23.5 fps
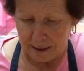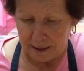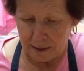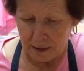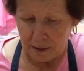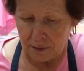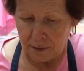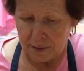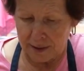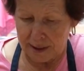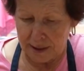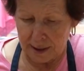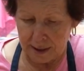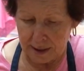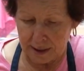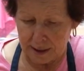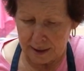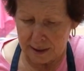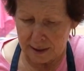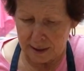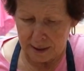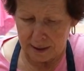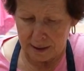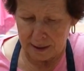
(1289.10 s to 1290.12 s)
Okay,
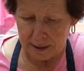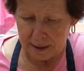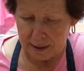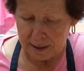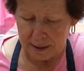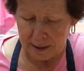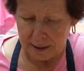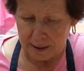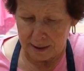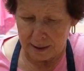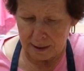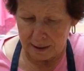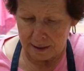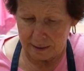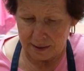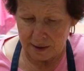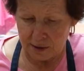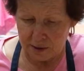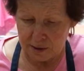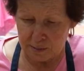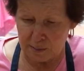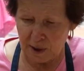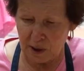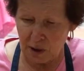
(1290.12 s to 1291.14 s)

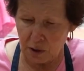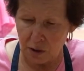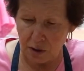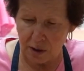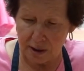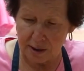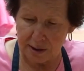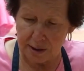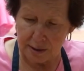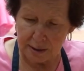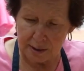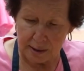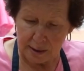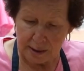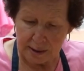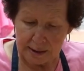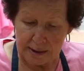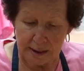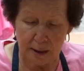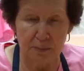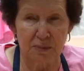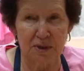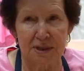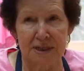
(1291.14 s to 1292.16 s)
there's my heart. Now
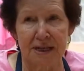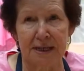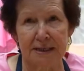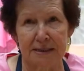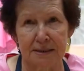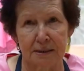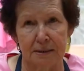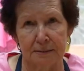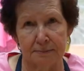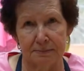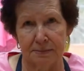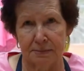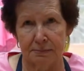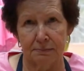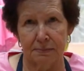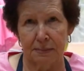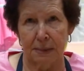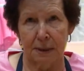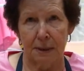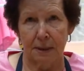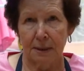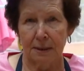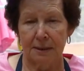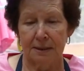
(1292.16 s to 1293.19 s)
I'm going to take some
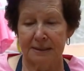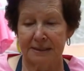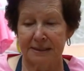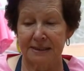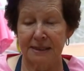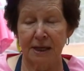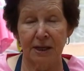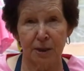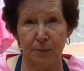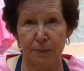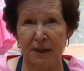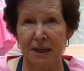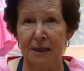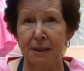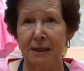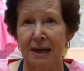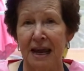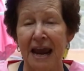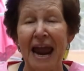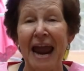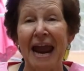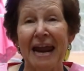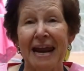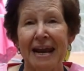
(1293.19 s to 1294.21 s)
cinnamon
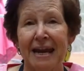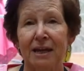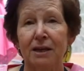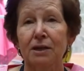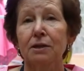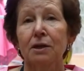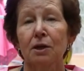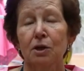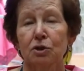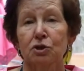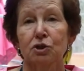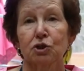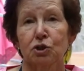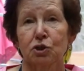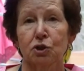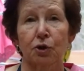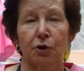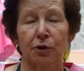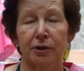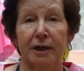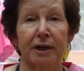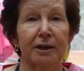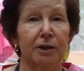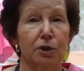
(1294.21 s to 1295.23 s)
and
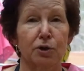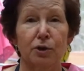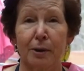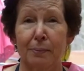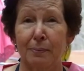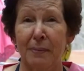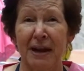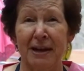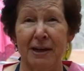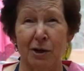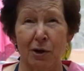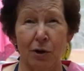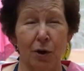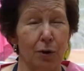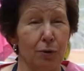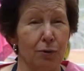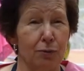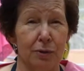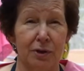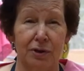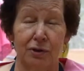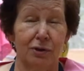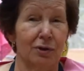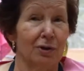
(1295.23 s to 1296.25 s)
sugar. Now you can make your own or
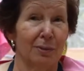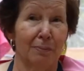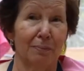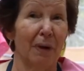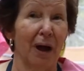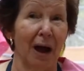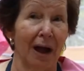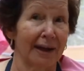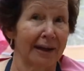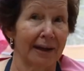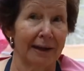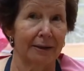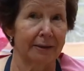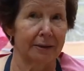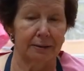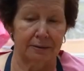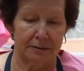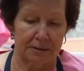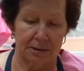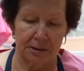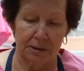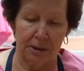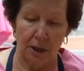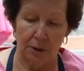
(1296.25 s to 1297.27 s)
you can buy it.
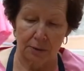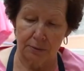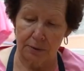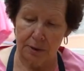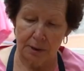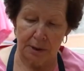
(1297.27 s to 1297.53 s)
So,